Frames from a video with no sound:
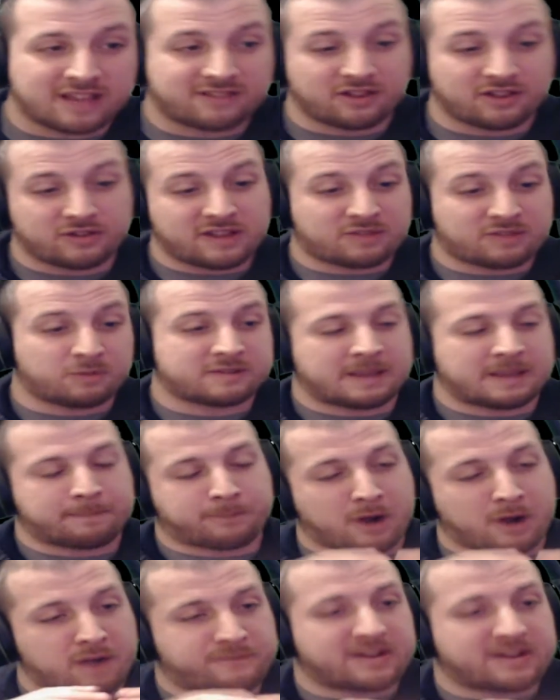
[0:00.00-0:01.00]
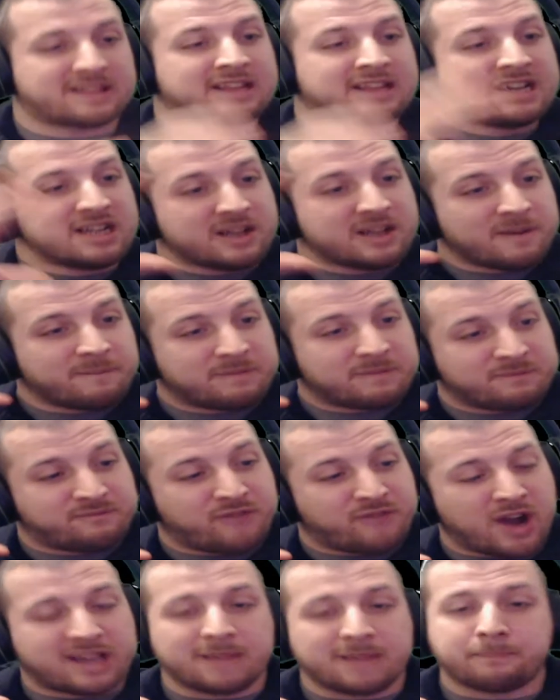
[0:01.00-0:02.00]
So this was a perfect
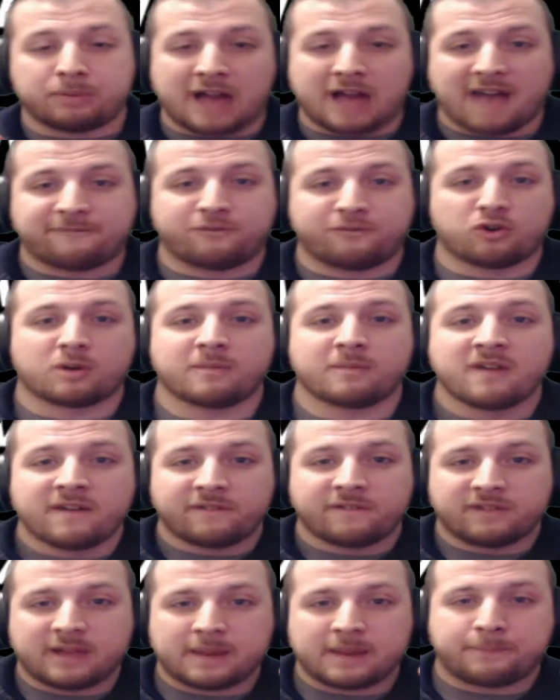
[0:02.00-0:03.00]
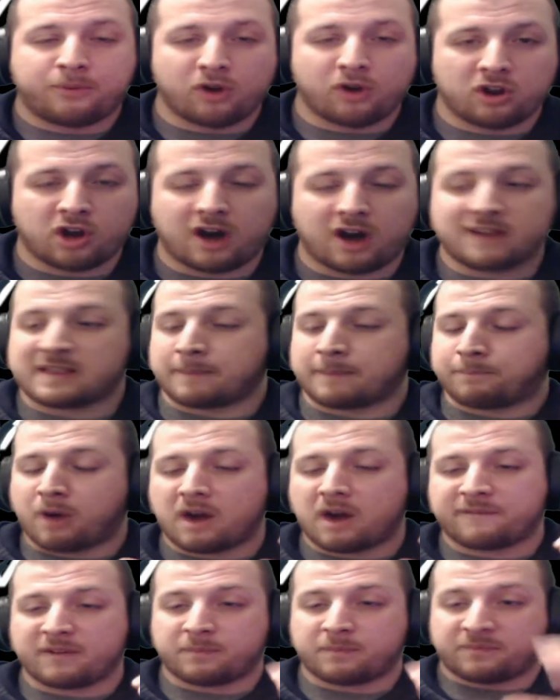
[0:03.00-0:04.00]
fucking platform for them to put it on. It's the
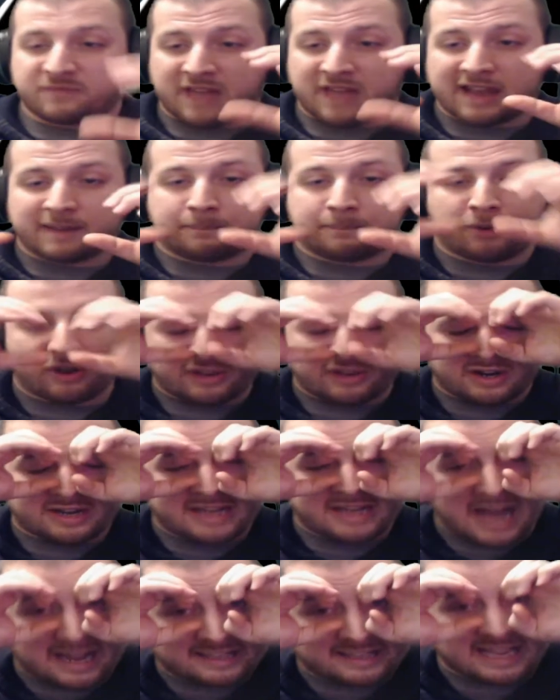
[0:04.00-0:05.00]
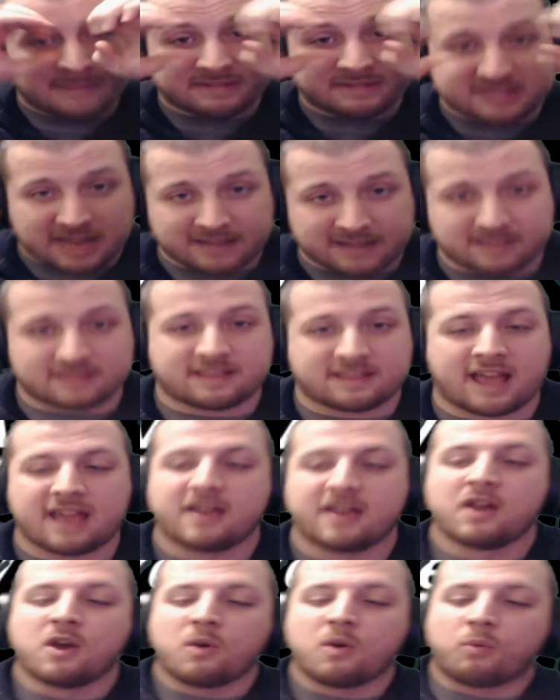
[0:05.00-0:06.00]
perfect thing to put in their goddamn sights and say,
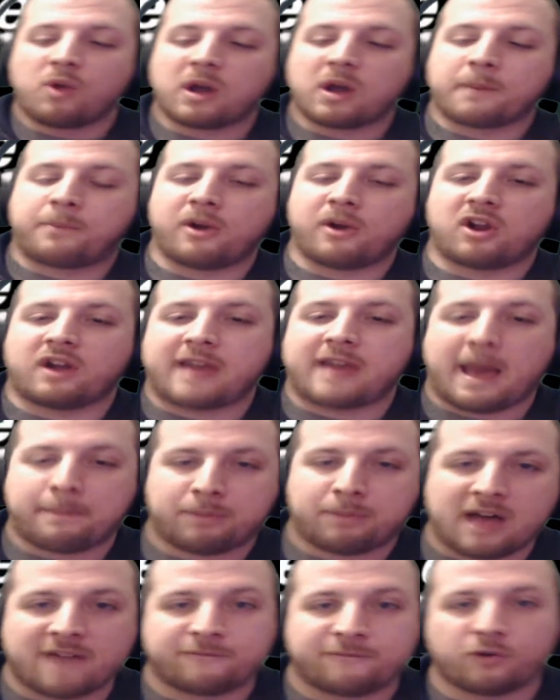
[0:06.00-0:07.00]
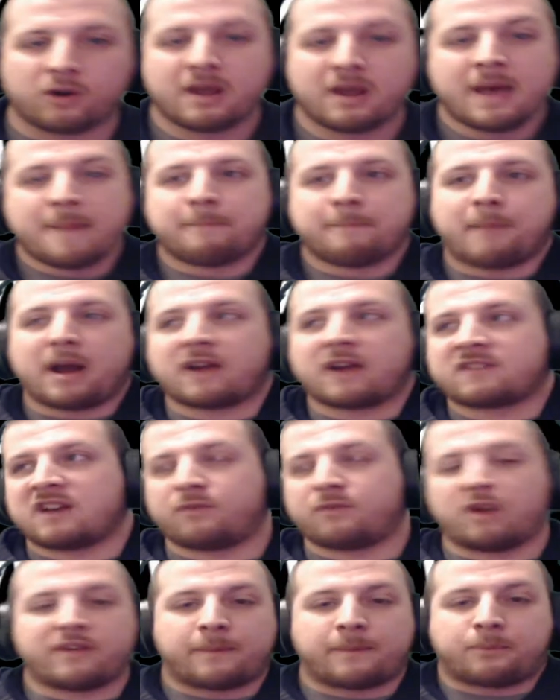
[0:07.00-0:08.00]
we're gonna put it on that platform. Microsoft
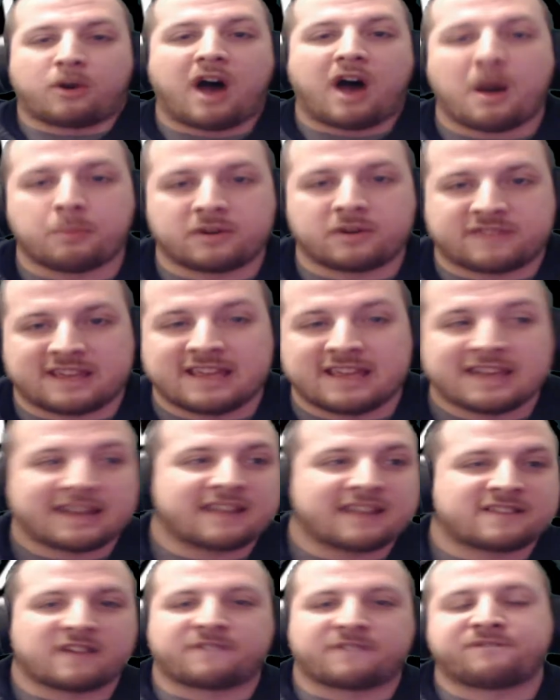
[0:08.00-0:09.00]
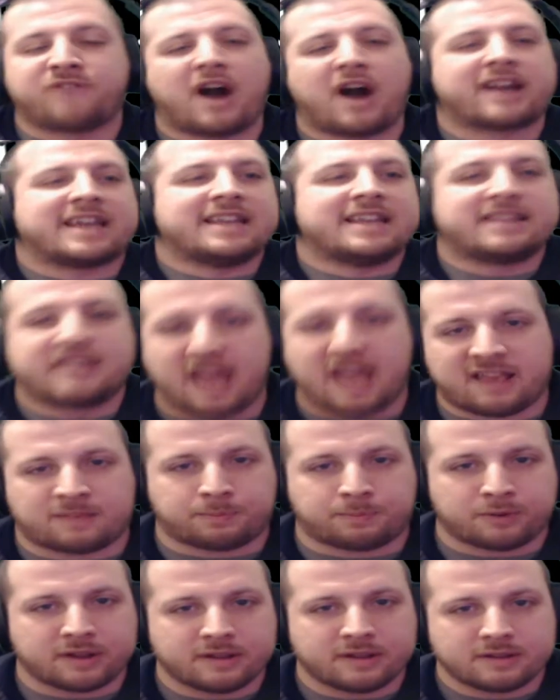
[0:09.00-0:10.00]
will have a problem with it because they're fucking desperate.